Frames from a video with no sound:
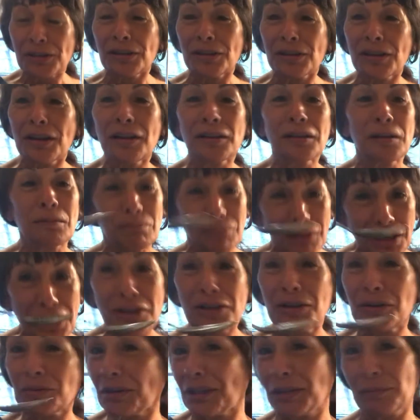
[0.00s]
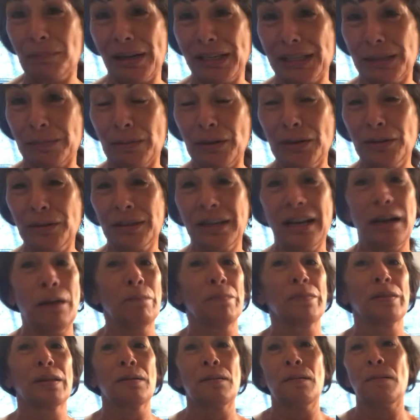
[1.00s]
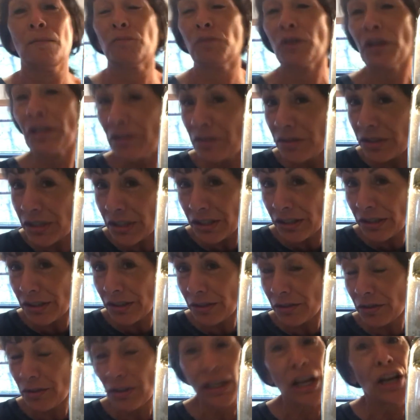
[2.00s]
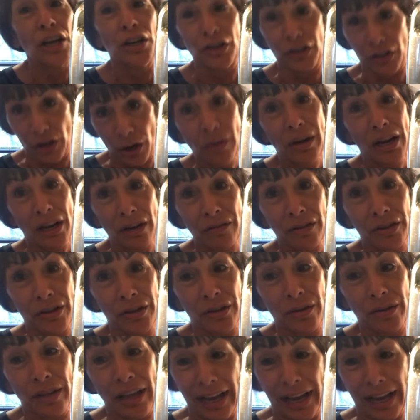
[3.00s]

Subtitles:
turned on the blender with my spoon. Brothers and sisters, don't ever do